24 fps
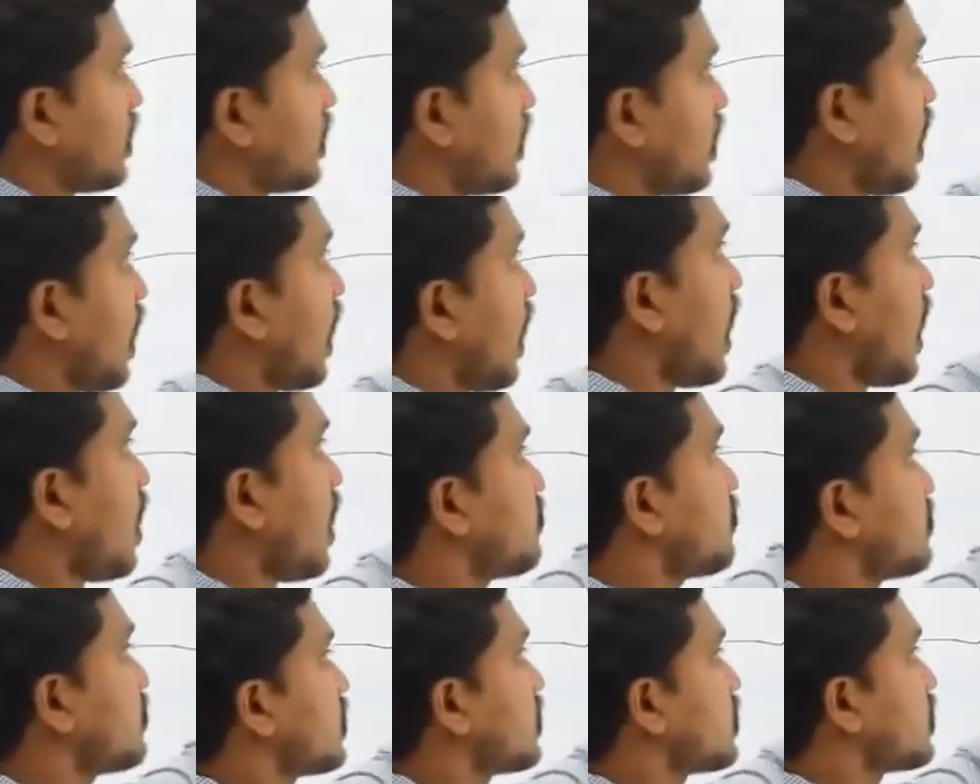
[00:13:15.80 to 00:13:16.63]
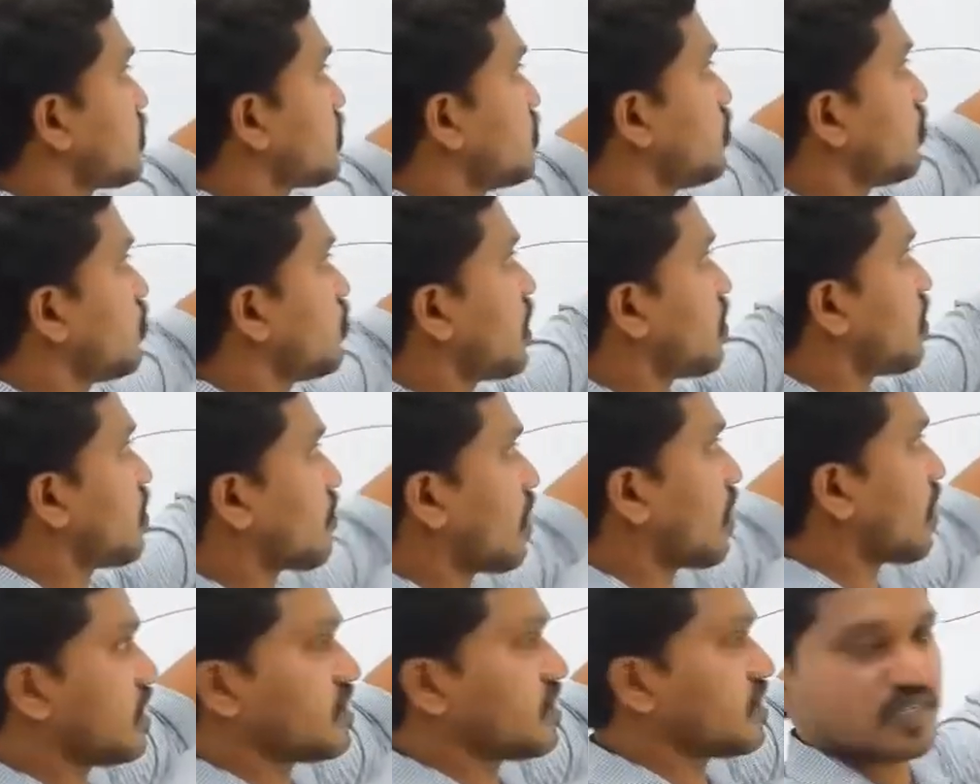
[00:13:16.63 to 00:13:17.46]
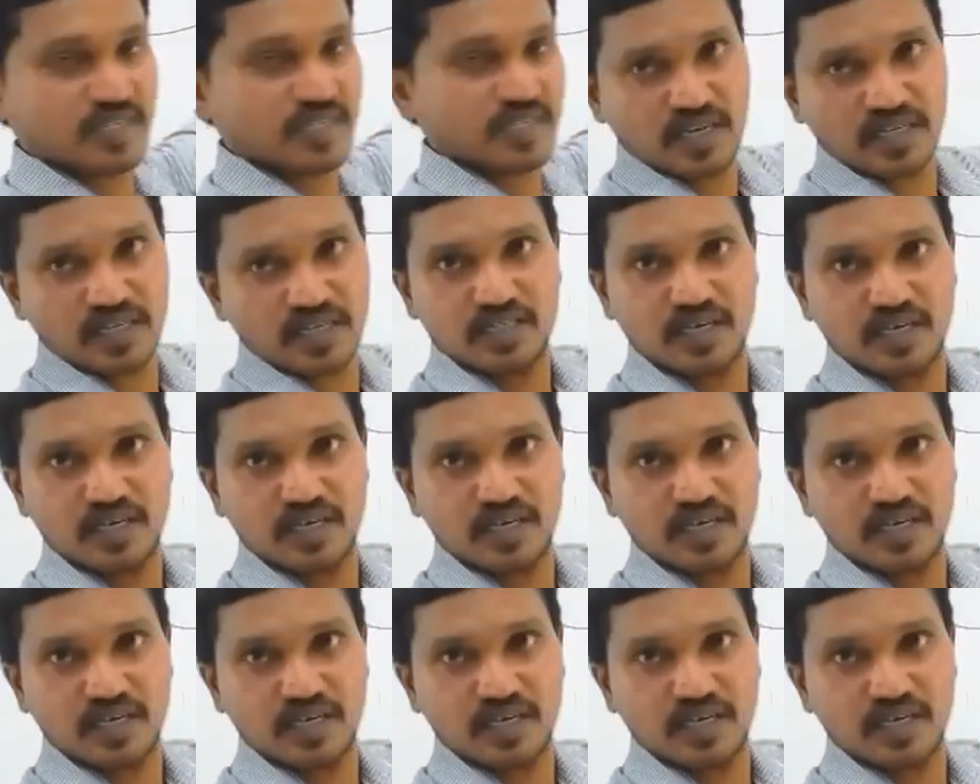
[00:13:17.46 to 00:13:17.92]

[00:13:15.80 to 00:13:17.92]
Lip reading: after removal of all this structure.